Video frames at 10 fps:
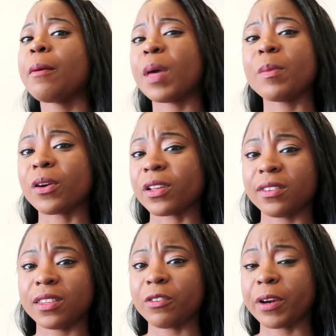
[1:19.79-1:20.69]
Maybe I'll
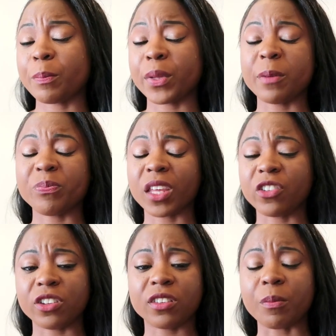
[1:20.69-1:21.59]
consider it, but
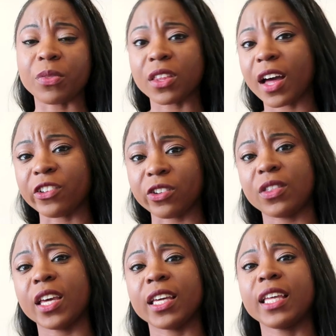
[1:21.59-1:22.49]
it's just something that I just
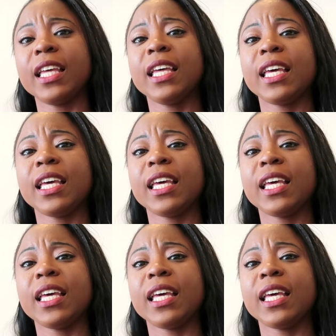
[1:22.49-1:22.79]
think